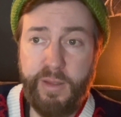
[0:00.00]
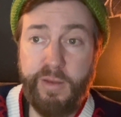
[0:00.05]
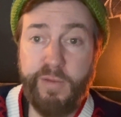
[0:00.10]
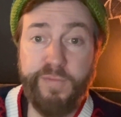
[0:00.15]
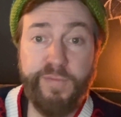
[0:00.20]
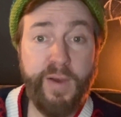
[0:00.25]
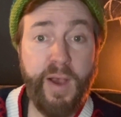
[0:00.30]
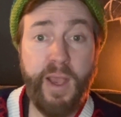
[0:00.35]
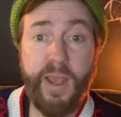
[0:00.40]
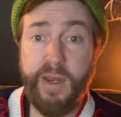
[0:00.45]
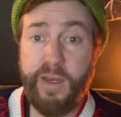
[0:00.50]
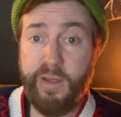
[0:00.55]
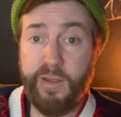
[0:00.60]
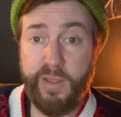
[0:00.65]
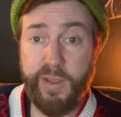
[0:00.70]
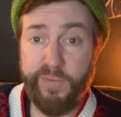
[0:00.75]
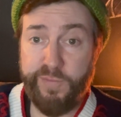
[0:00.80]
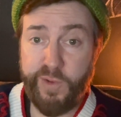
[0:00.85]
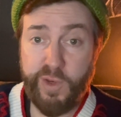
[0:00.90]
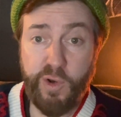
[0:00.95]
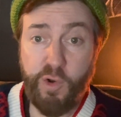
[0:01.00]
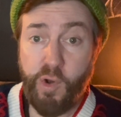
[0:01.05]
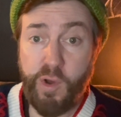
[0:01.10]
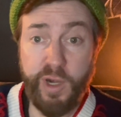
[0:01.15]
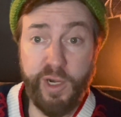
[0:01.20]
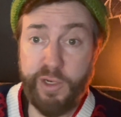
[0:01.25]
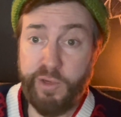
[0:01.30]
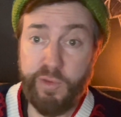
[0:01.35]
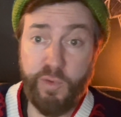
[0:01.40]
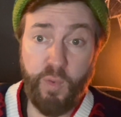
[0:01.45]
Fine. If you don't want
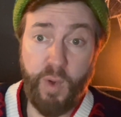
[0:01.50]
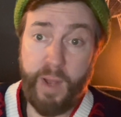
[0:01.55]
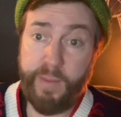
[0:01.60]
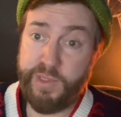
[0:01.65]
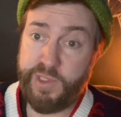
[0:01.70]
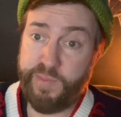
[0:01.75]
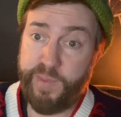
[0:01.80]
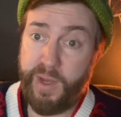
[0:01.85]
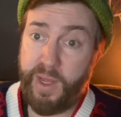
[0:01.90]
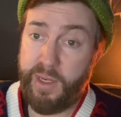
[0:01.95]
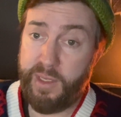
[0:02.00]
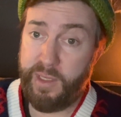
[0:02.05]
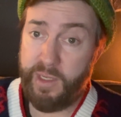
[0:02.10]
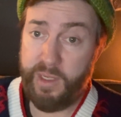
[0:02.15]
to do the Waba spot.